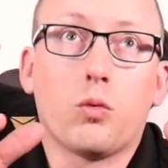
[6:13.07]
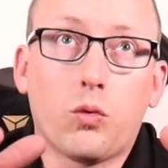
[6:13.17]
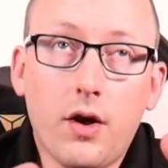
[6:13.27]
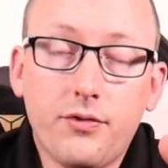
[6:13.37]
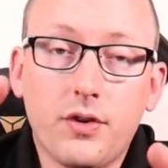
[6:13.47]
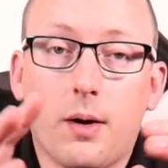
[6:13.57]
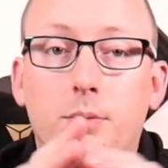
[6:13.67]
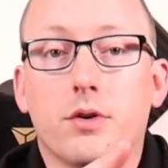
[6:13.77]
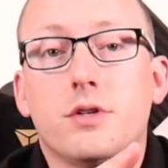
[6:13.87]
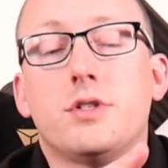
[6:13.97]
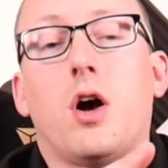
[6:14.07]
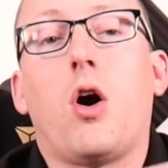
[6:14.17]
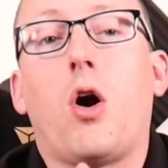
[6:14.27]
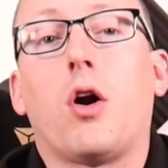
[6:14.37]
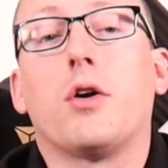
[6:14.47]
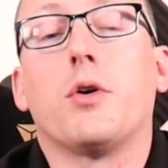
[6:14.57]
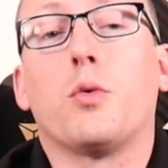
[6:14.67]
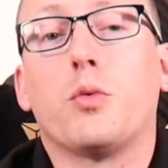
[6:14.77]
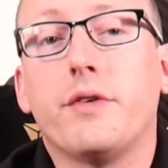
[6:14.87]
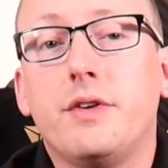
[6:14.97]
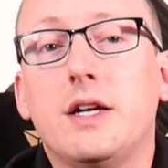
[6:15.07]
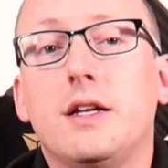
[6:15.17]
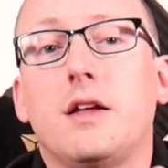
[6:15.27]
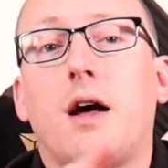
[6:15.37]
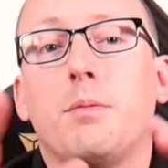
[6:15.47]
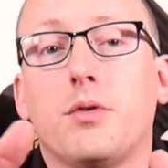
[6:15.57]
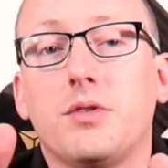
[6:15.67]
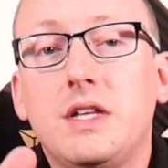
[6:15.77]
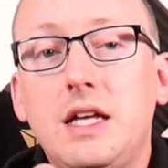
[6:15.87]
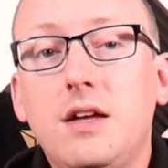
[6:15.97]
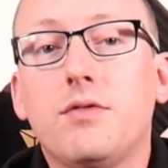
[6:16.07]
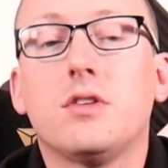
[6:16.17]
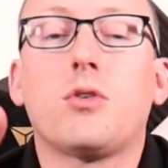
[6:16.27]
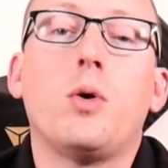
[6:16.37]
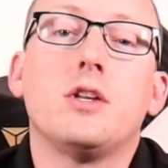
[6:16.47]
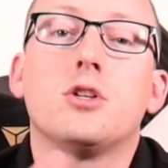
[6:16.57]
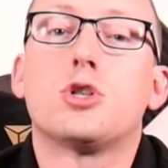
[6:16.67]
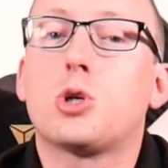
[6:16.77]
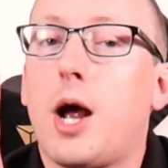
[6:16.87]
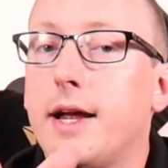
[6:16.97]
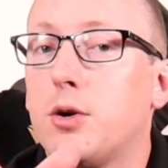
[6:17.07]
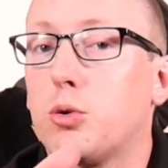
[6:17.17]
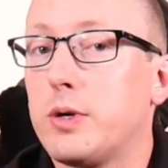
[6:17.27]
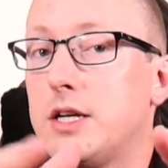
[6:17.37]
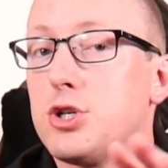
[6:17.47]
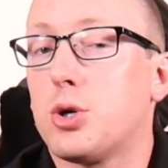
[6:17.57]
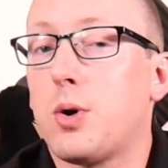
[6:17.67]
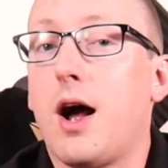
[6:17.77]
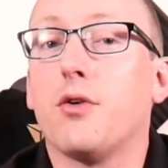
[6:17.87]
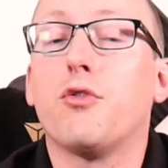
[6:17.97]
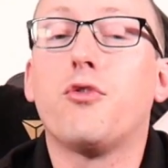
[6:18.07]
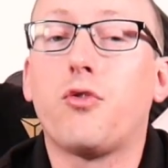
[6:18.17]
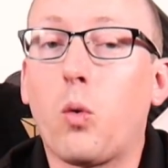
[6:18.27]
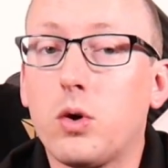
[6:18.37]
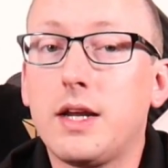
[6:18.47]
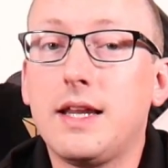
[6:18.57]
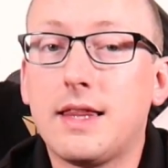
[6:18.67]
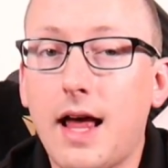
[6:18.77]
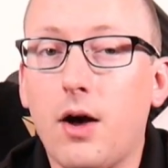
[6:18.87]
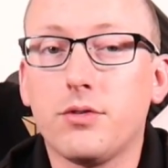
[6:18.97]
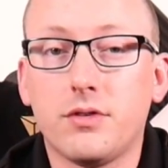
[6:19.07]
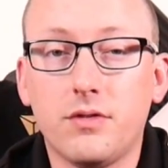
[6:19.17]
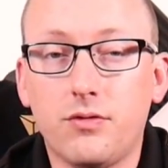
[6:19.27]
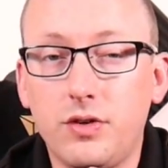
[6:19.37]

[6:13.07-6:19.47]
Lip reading: Rough numbers are Rivian, I believe, is going to try to reach around 40,000